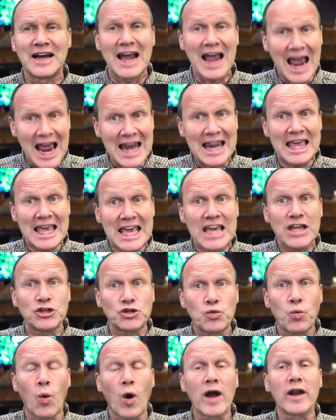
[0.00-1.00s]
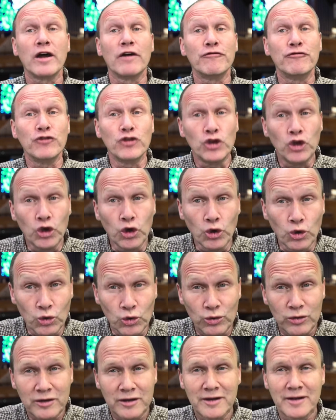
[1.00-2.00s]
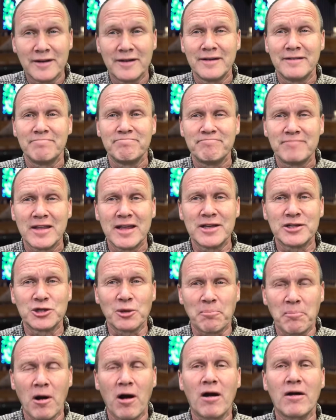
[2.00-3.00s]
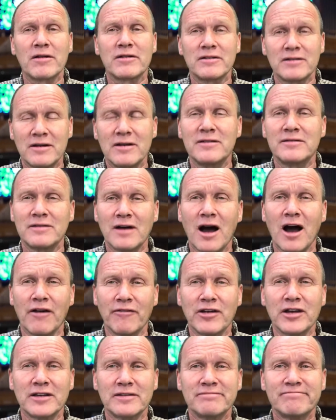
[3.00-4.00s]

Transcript: and each one of you is a part of it.